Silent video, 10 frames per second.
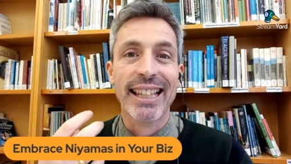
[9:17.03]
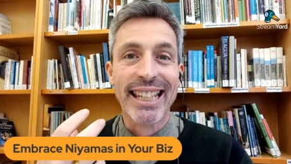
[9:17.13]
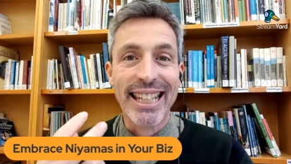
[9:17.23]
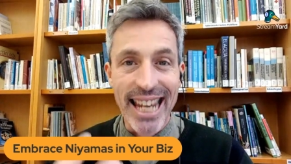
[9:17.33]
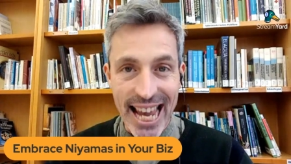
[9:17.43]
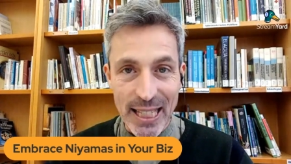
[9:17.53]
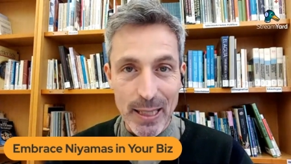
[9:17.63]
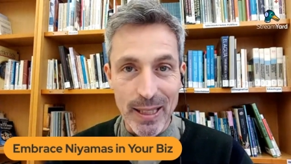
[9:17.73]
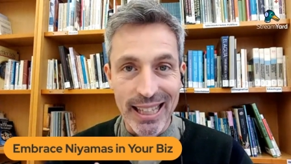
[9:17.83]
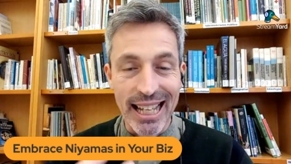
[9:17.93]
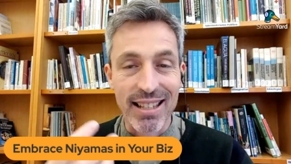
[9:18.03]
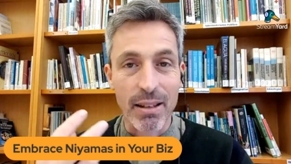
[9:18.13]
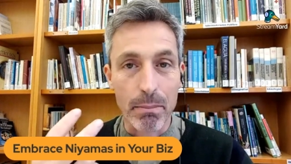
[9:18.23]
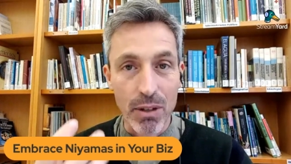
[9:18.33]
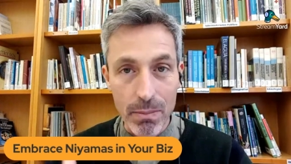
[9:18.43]
Yes, that's
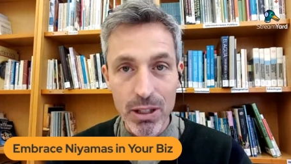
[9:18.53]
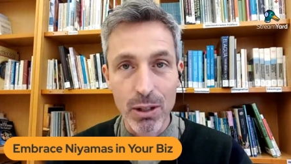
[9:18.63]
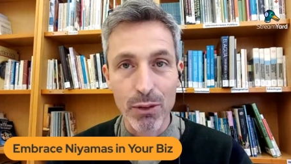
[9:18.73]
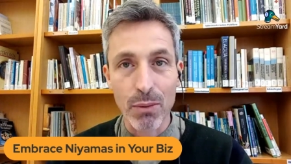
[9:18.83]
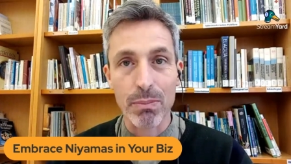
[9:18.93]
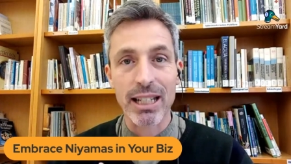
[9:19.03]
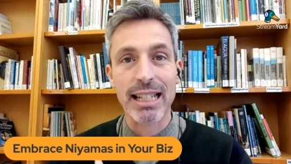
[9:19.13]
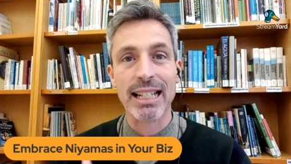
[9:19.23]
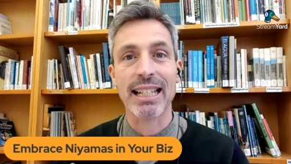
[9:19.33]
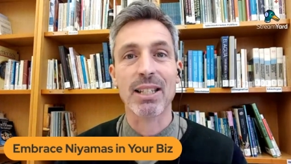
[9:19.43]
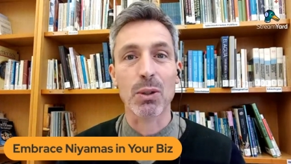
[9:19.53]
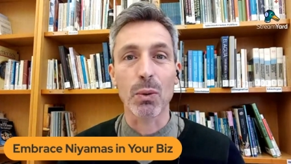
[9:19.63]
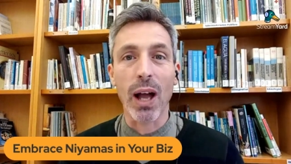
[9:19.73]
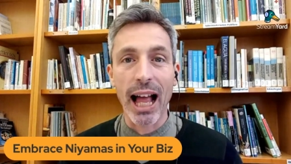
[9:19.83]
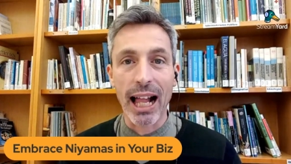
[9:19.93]
the purpose of your business is
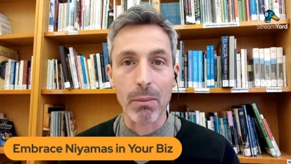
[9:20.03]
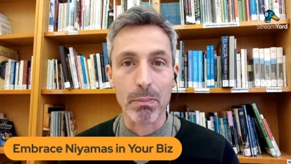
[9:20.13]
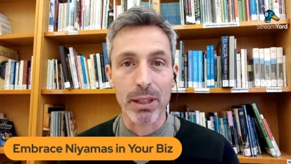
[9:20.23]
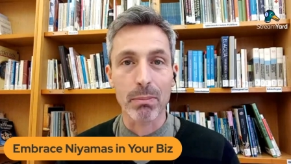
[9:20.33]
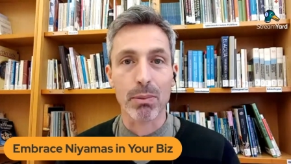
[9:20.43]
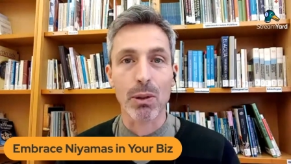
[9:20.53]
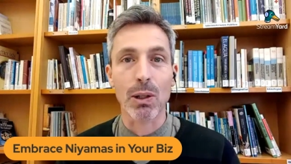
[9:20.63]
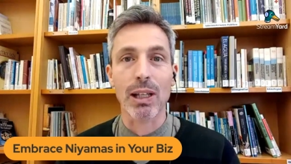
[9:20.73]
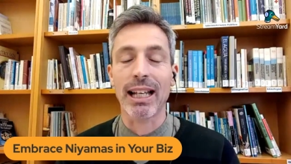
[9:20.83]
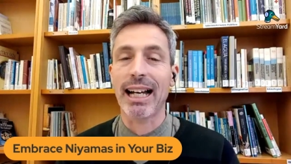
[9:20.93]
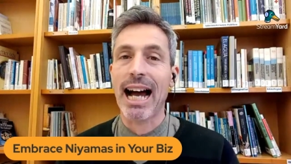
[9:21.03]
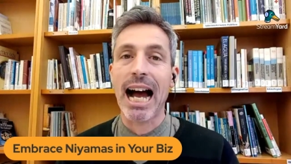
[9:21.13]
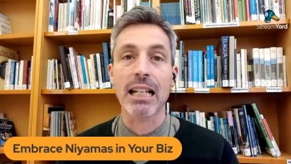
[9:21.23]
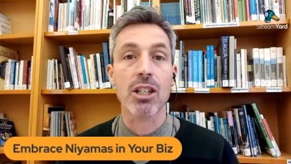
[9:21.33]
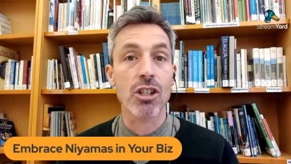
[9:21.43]
to help people
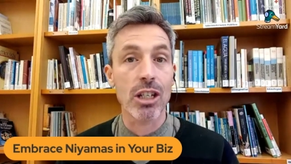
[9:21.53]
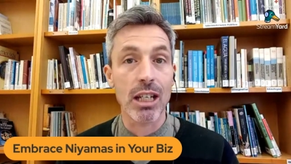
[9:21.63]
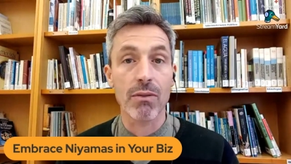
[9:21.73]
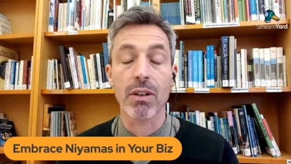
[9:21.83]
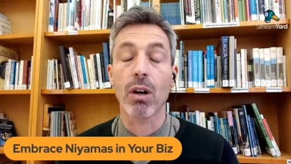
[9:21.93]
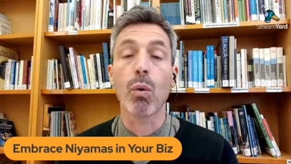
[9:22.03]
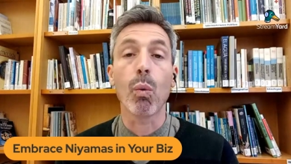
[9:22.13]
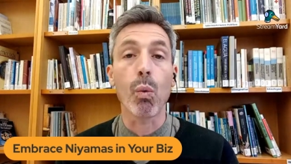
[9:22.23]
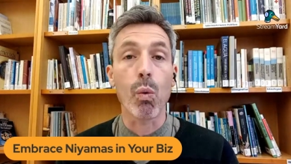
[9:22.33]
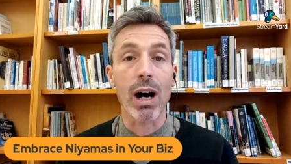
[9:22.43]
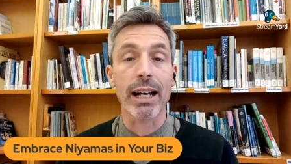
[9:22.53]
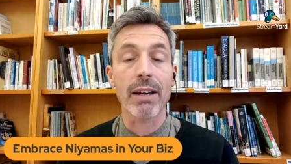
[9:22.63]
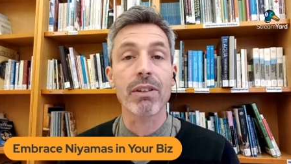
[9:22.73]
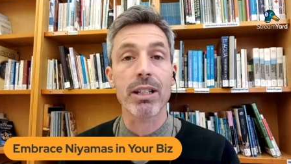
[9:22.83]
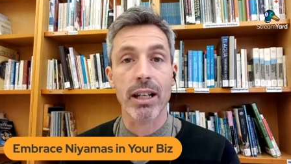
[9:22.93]
achieve
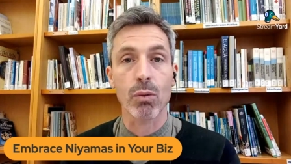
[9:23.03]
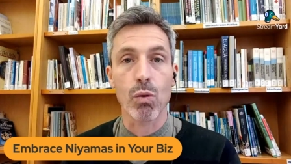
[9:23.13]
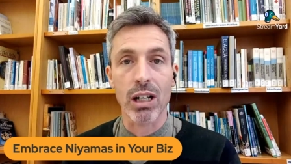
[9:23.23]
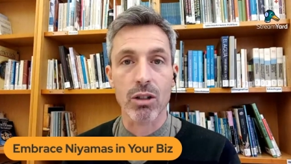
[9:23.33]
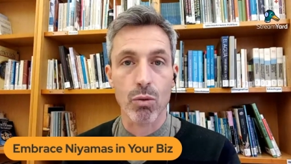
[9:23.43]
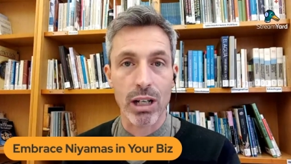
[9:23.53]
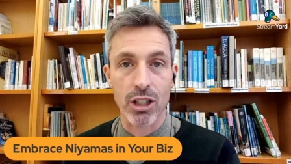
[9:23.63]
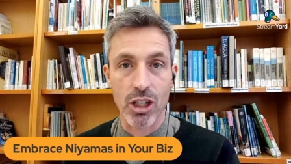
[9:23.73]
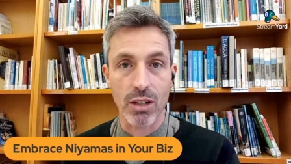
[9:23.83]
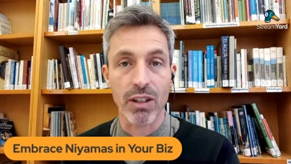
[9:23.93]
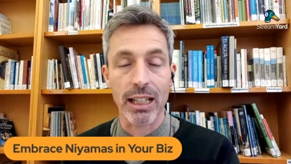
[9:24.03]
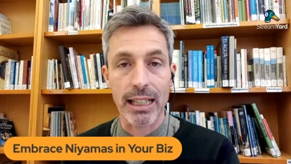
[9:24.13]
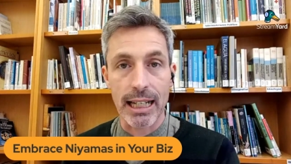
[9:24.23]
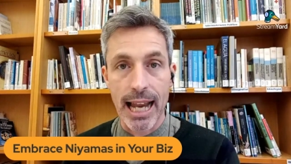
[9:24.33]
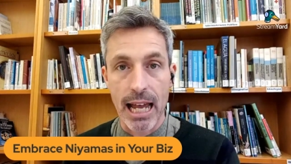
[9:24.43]
whatever they want to achieve in
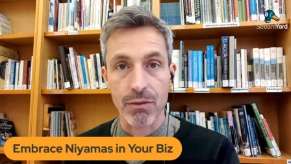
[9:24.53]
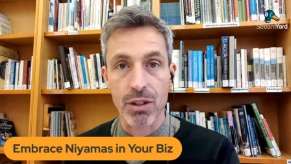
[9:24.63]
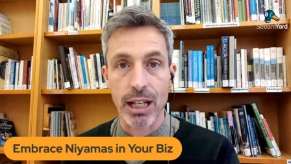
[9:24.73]
their lives.